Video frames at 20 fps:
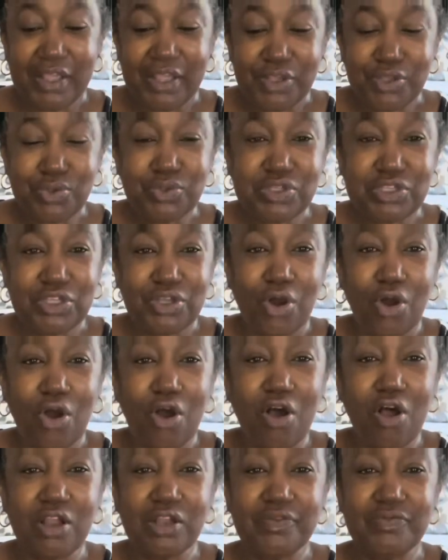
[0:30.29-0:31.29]
You see
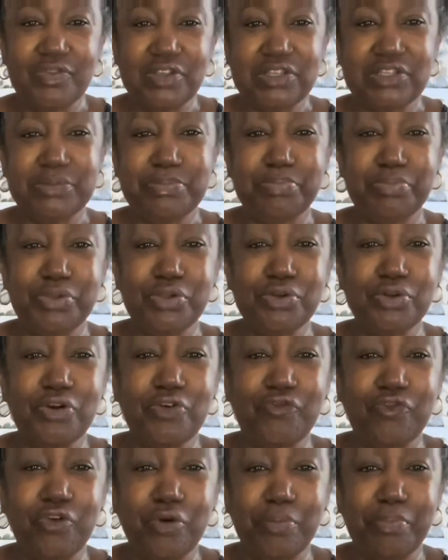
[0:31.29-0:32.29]
all of these
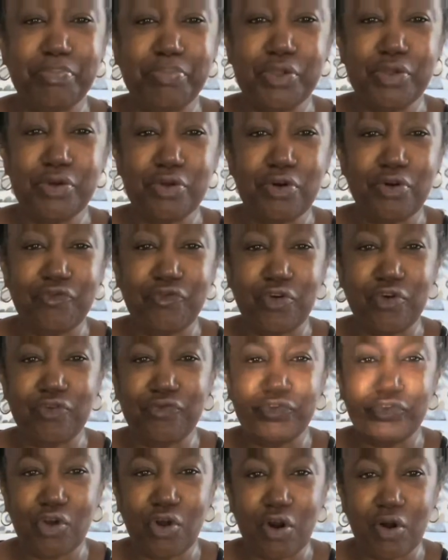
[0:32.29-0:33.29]
beautiful
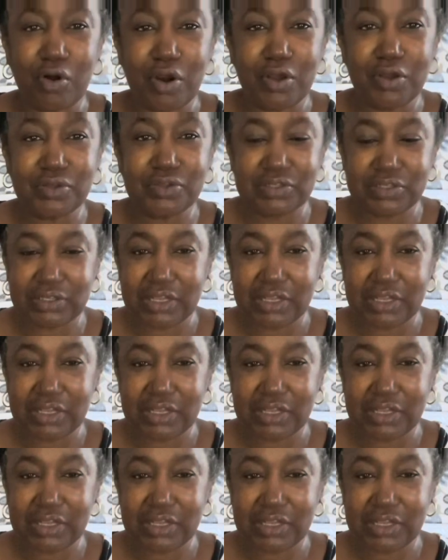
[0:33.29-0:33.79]
florals,